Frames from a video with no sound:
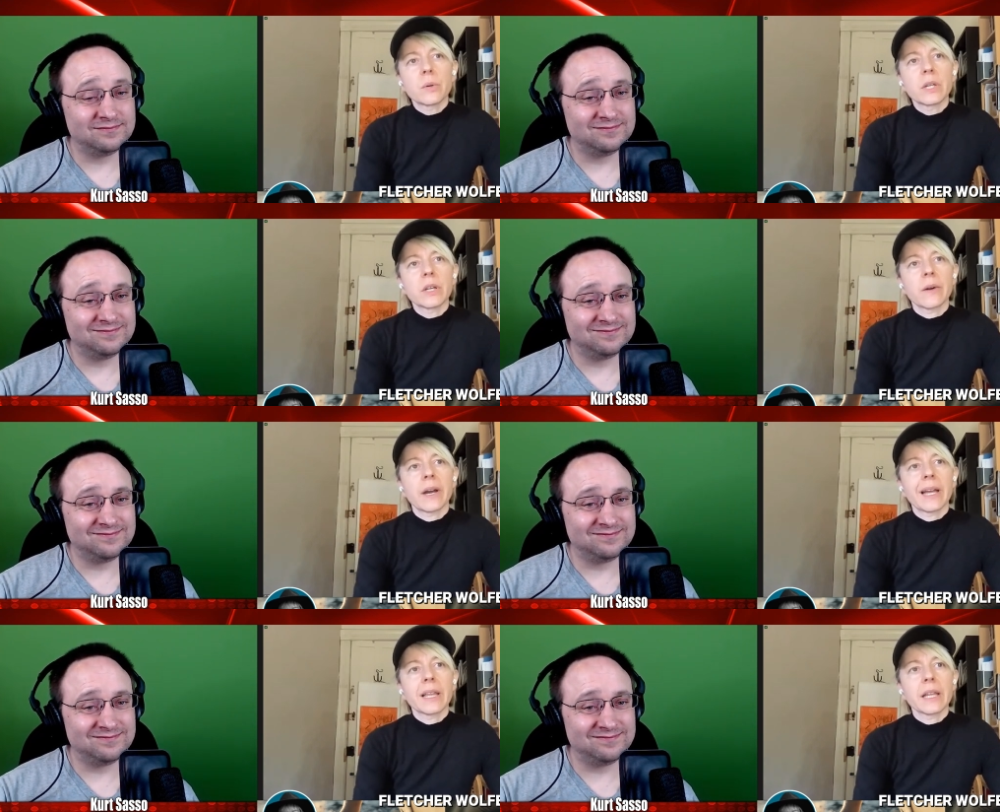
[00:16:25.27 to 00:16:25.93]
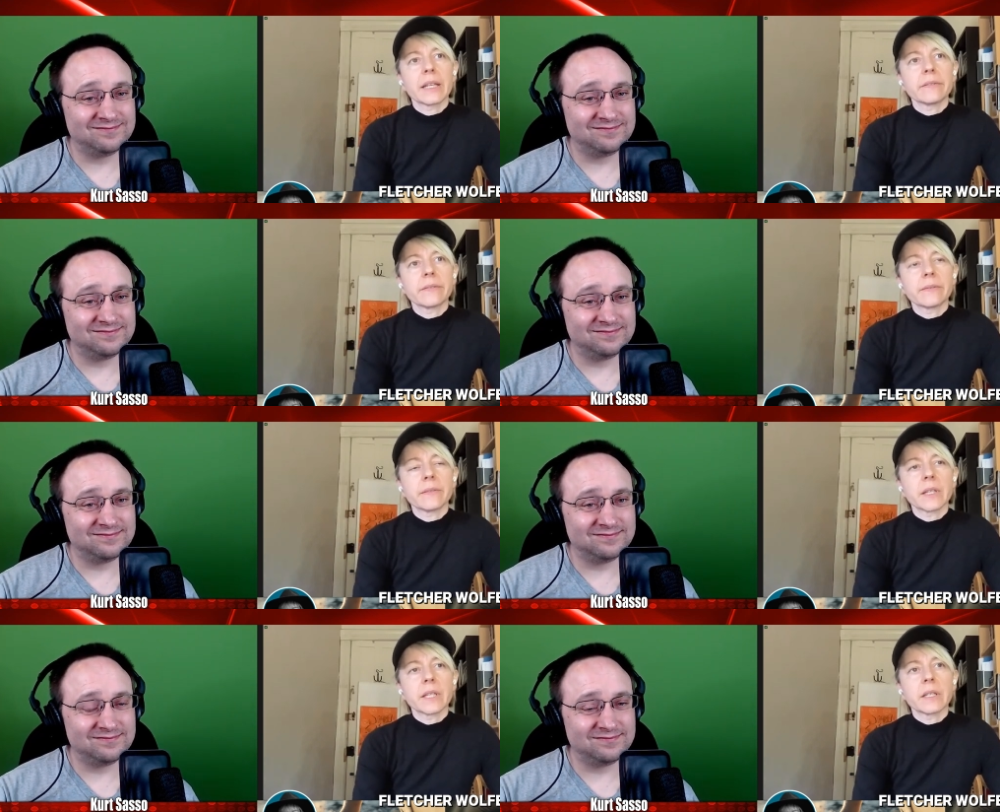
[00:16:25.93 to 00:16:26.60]
Speaker 1: you know highlight
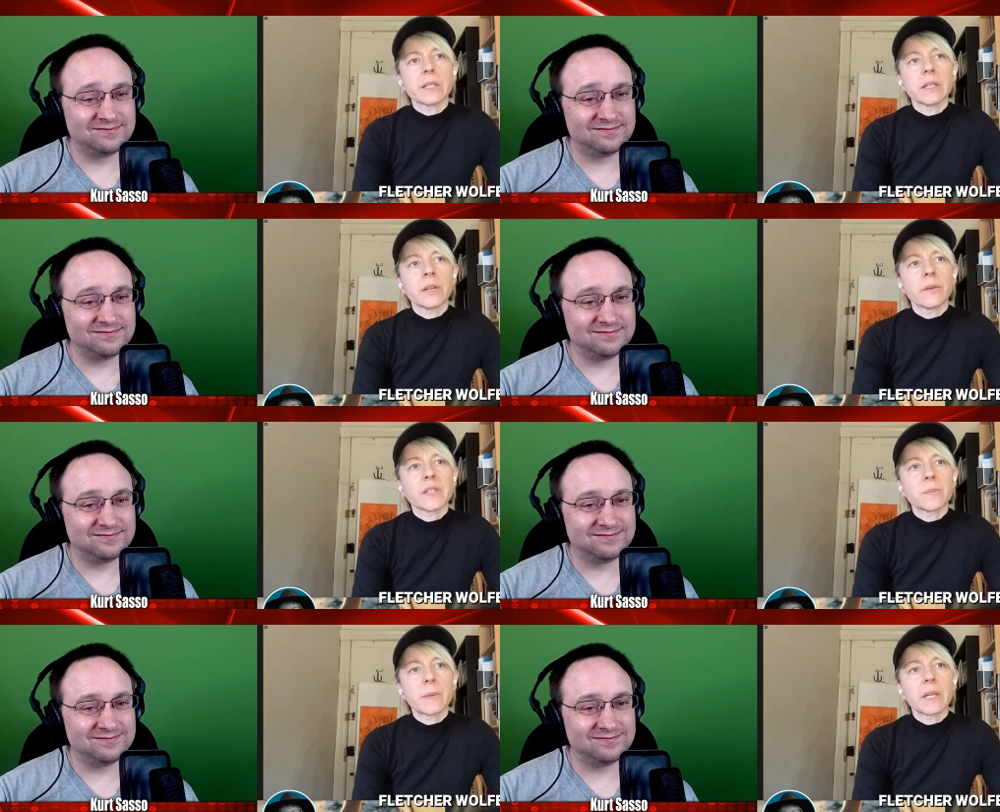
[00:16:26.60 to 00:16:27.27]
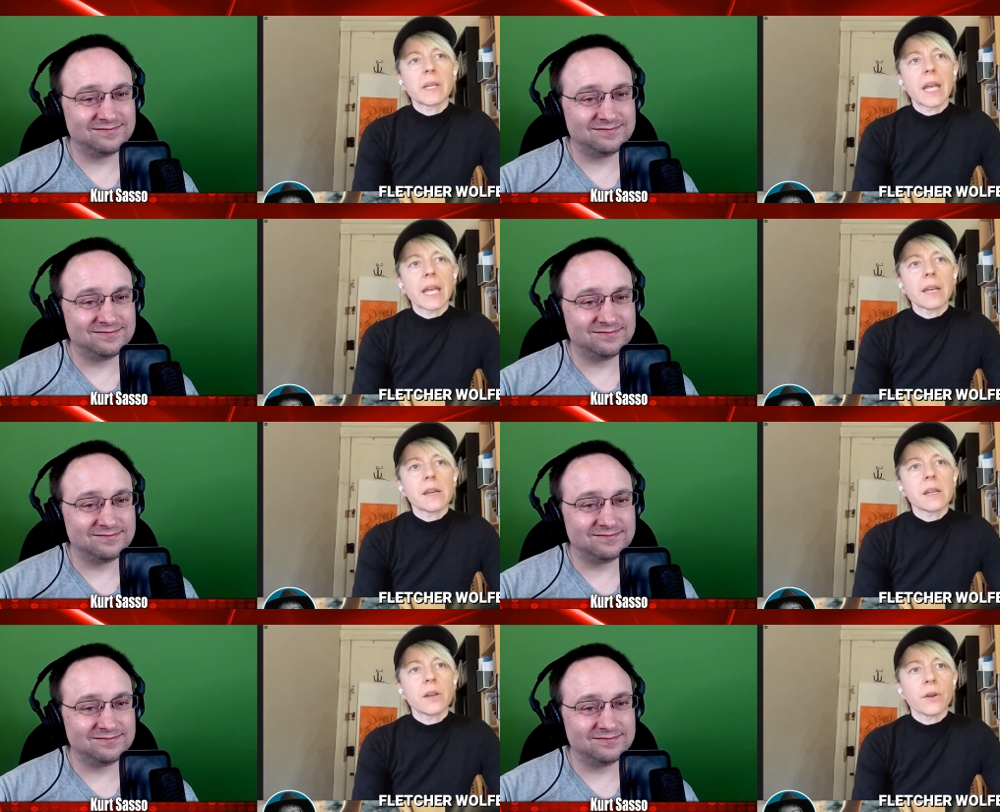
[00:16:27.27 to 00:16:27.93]
the you know i spent
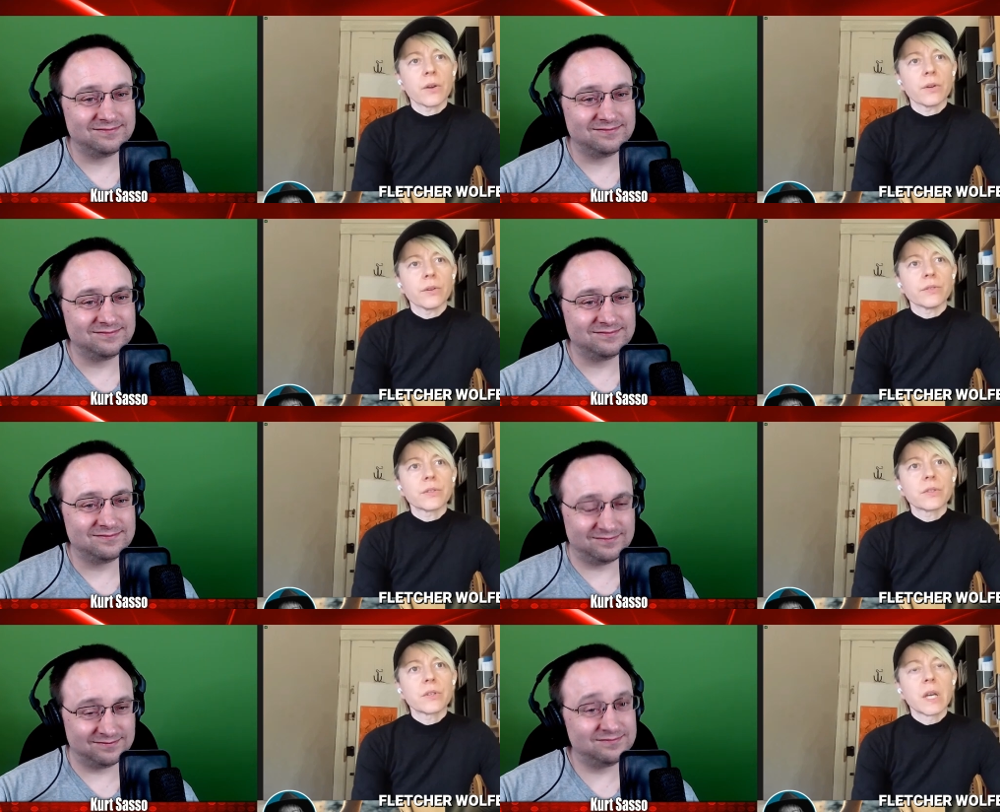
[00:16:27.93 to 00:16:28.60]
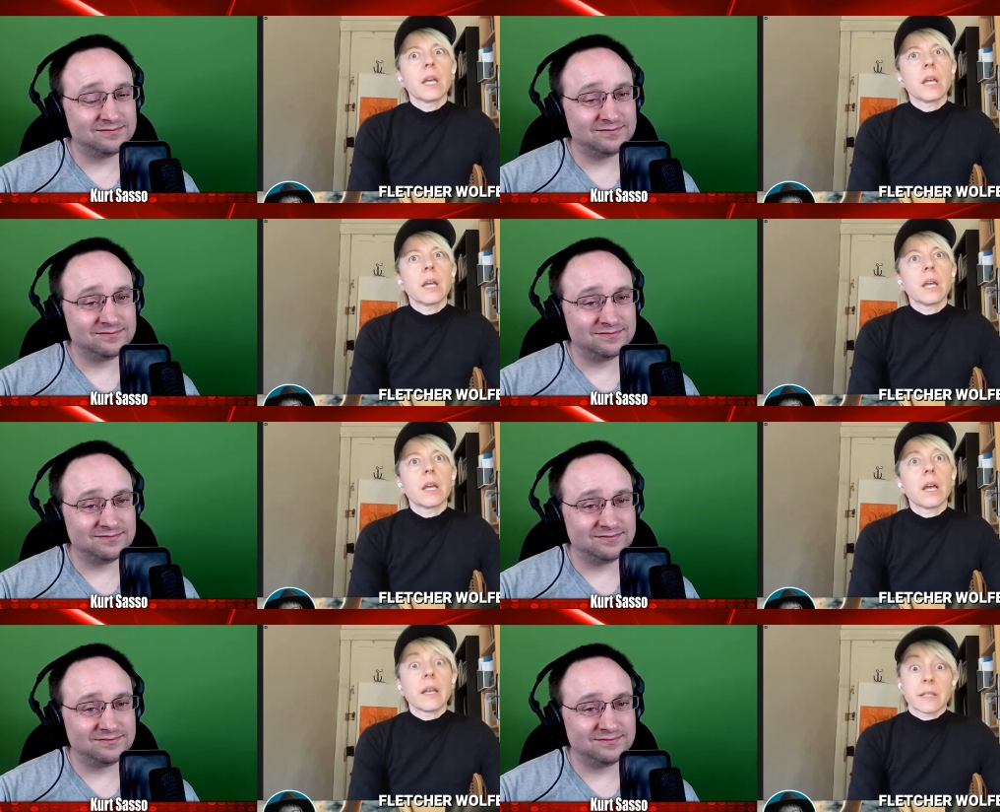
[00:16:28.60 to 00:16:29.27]
eight years
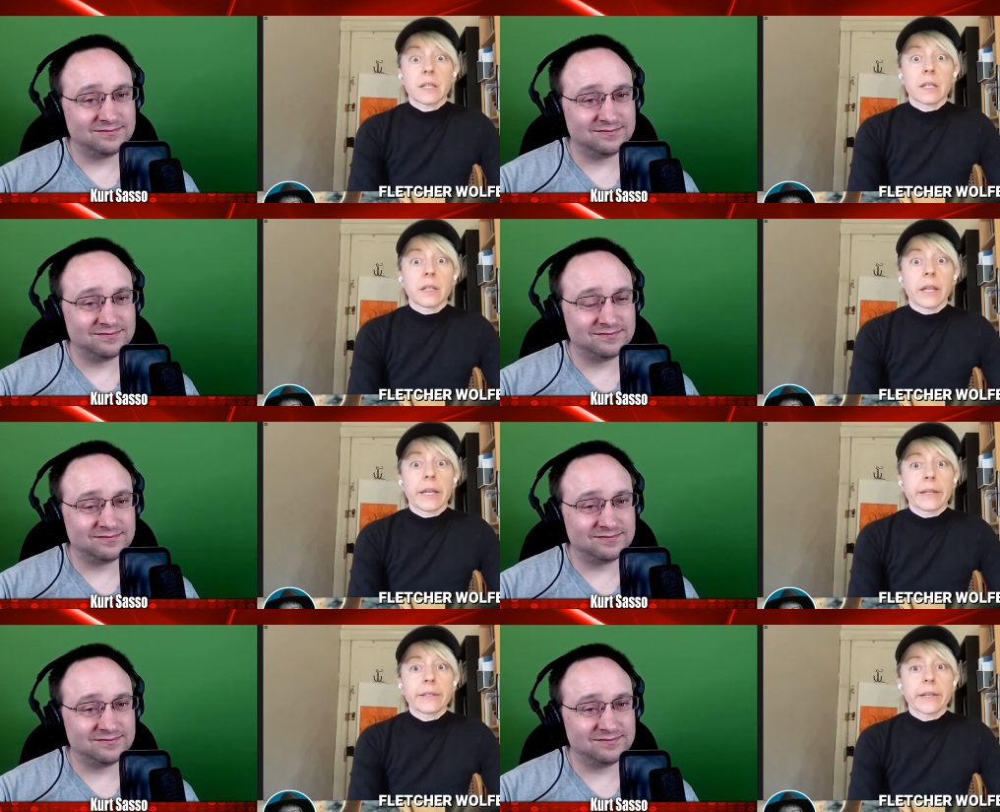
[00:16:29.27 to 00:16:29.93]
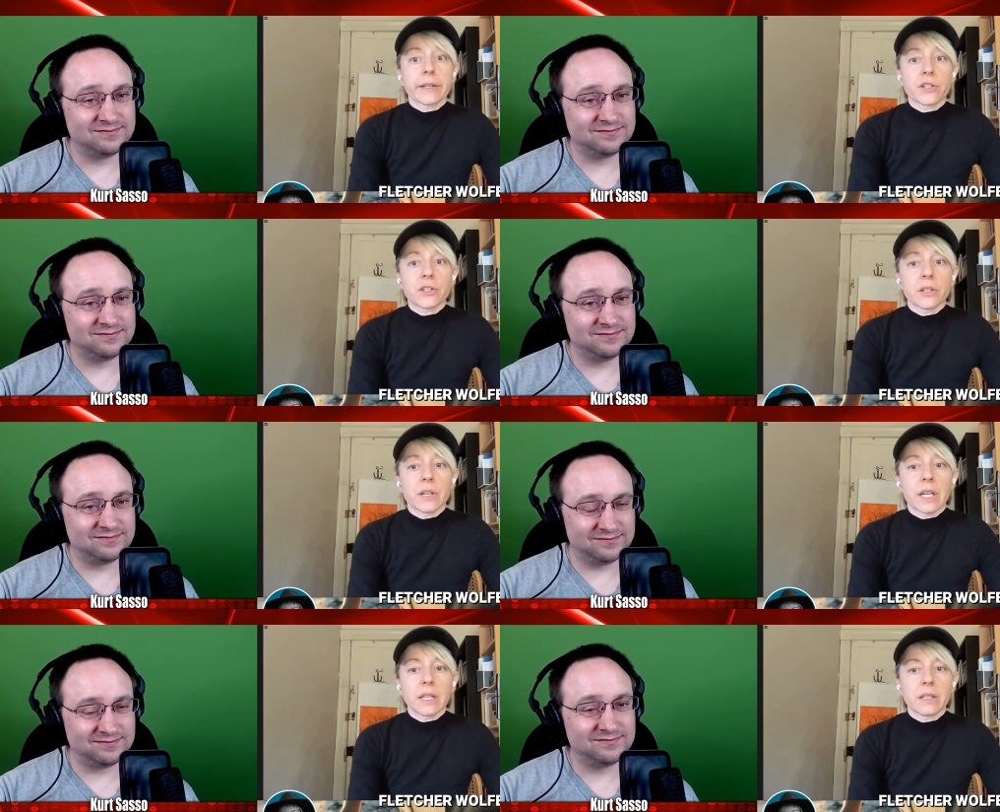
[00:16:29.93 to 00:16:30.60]
as a lighting
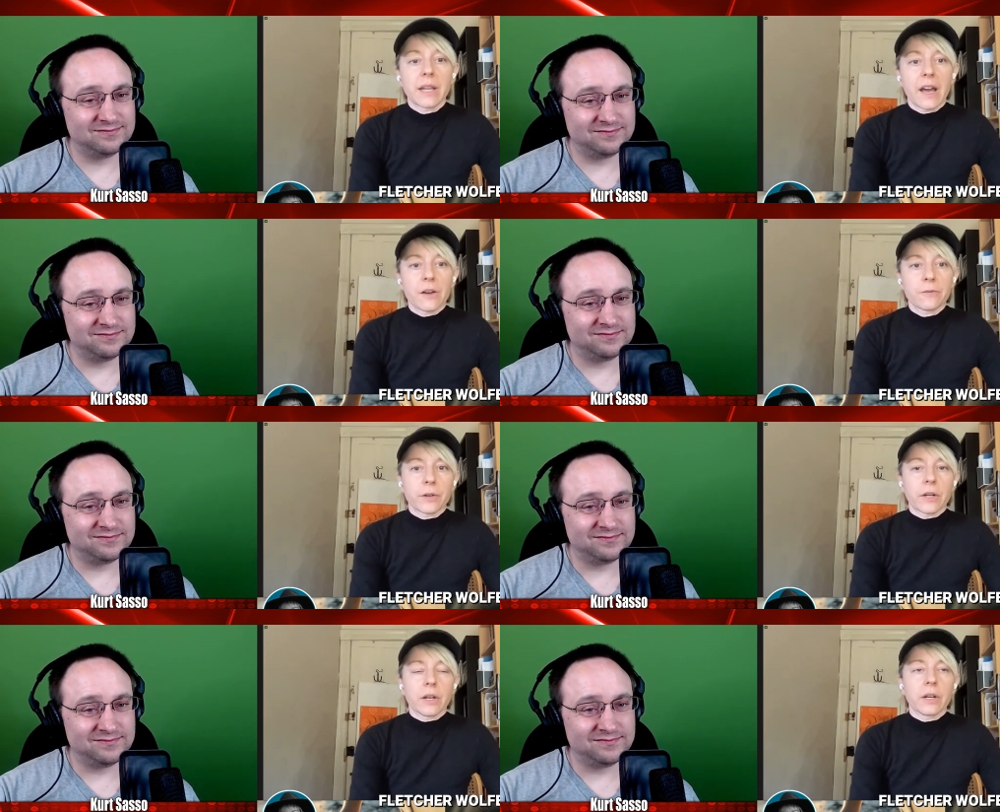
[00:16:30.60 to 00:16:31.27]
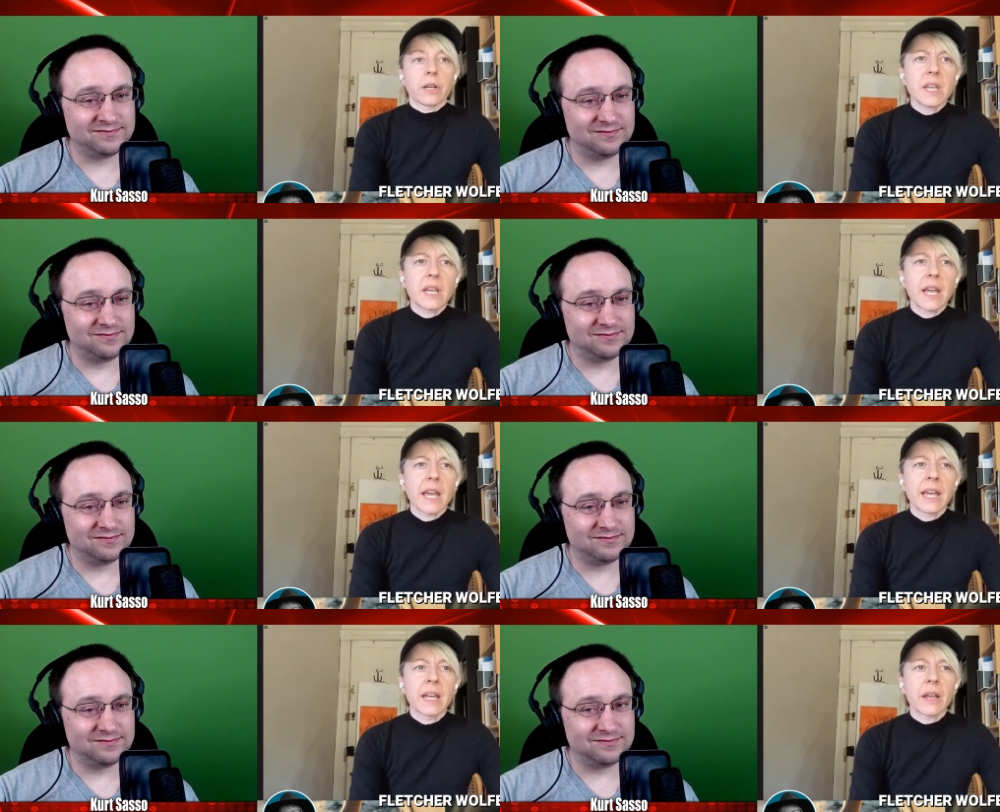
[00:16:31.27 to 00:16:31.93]
technician and gaffer and